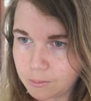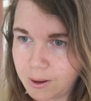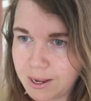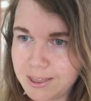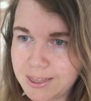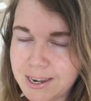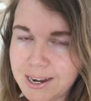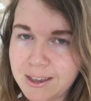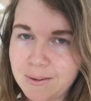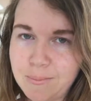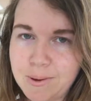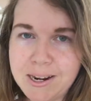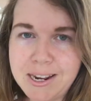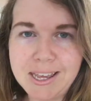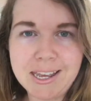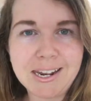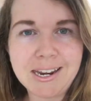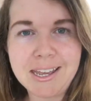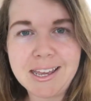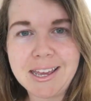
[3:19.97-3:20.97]
the way that I've been
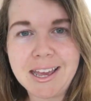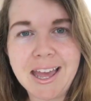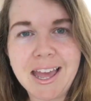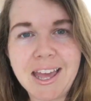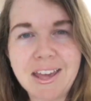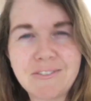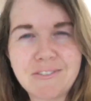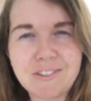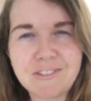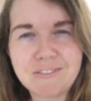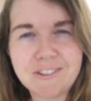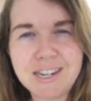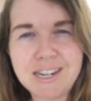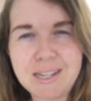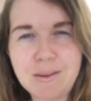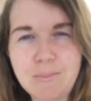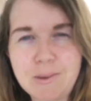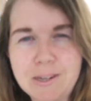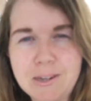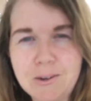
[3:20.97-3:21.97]
eating, I haven't
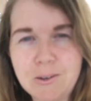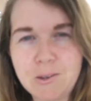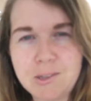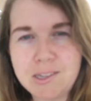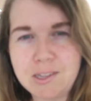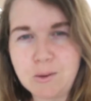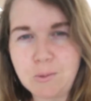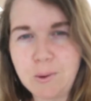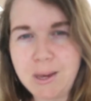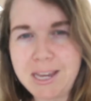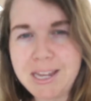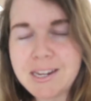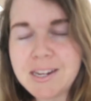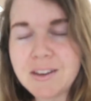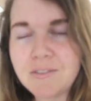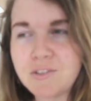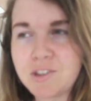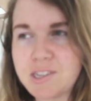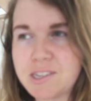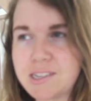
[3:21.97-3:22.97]
really been losing
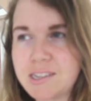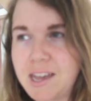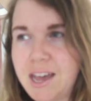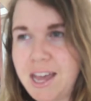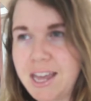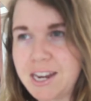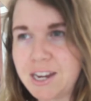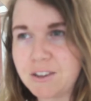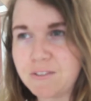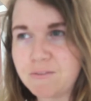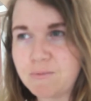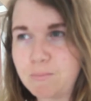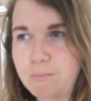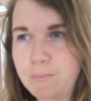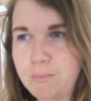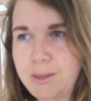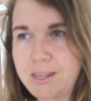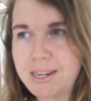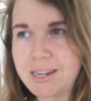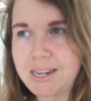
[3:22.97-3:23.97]
weight. I've just kind of
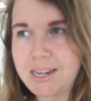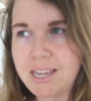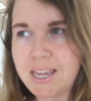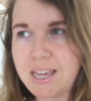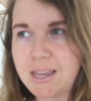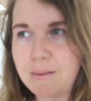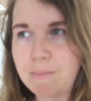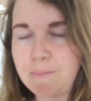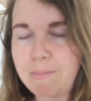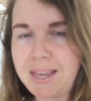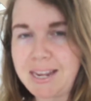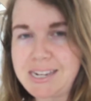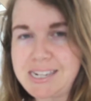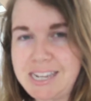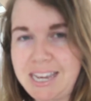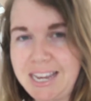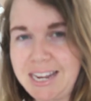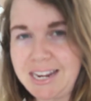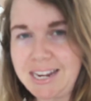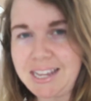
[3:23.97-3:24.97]
been
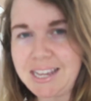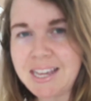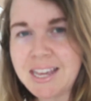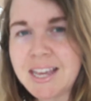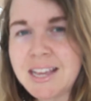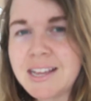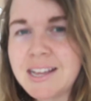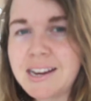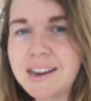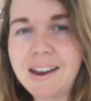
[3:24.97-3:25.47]
maintaining.